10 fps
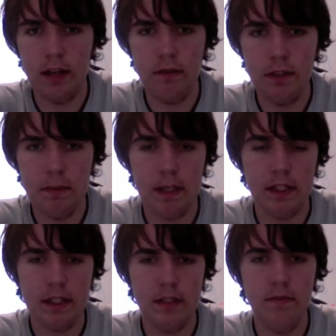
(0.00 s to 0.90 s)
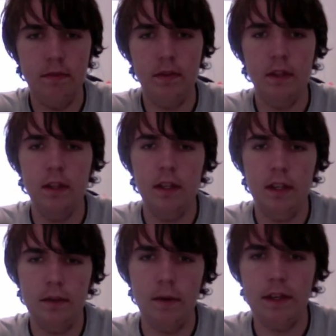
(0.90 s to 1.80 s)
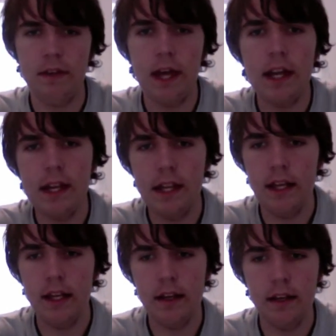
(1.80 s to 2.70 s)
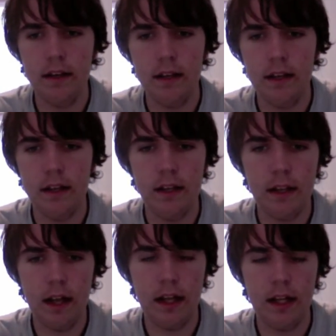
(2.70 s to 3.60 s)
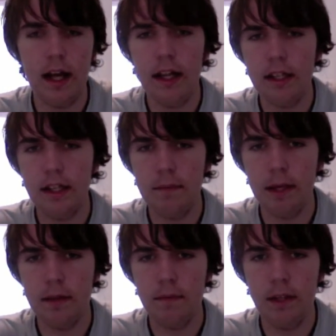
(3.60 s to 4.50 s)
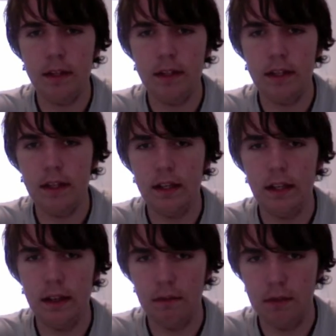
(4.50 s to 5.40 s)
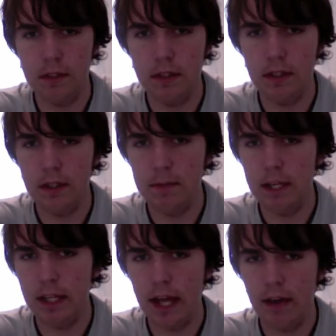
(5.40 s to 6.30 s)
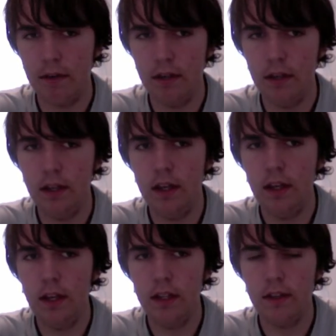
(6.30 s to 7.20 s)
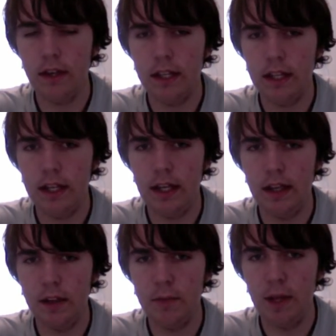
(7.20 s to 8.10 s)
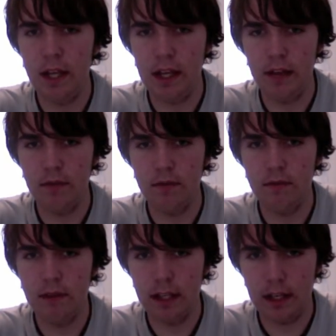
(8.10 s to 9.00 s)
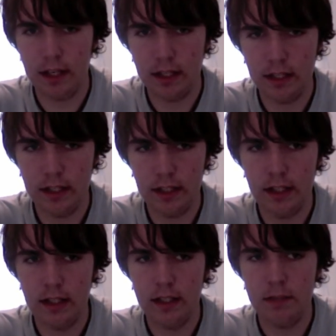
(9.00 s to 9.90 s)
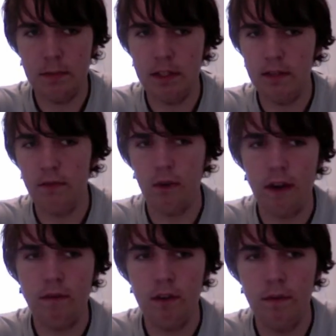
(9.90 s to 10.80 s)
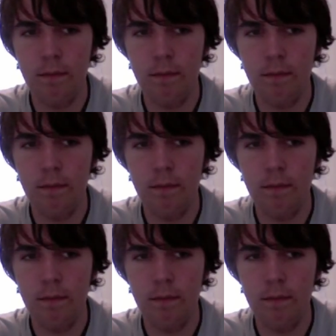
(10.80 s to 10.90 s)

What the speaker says: unresponsive when you get it, and then I cleaned mine because it was a bit loud, so I cleaned it and lubed it, and it was really nice. Spins forever.